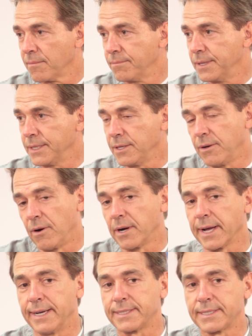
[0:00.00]
But you know, our
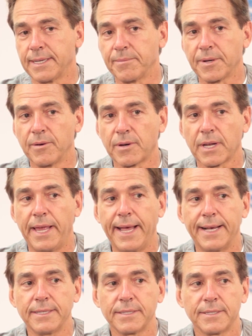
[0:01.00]
guys get up and go to
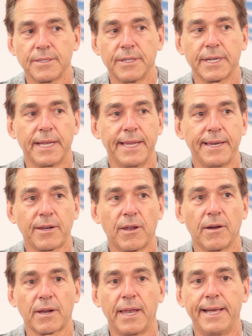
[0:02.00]
class. So they got 8
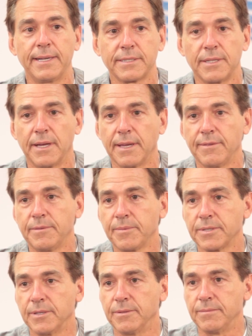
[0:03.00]
o'clock class, a lot of them,
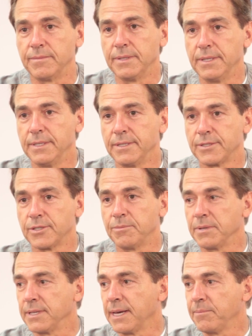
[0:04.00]
so shouldn't
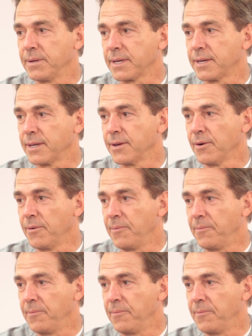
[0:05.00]
be that big a deal.